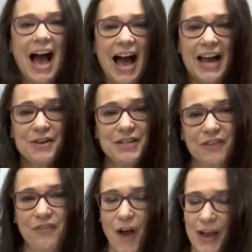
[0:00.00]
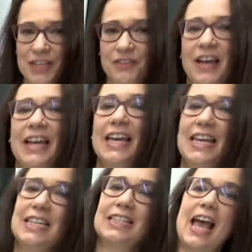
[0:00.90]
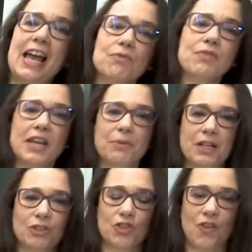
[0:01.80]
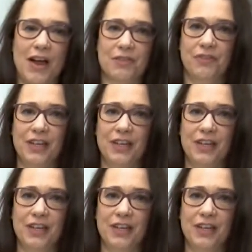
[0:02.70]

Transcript: IONIQ 5 is a rear-wheel drive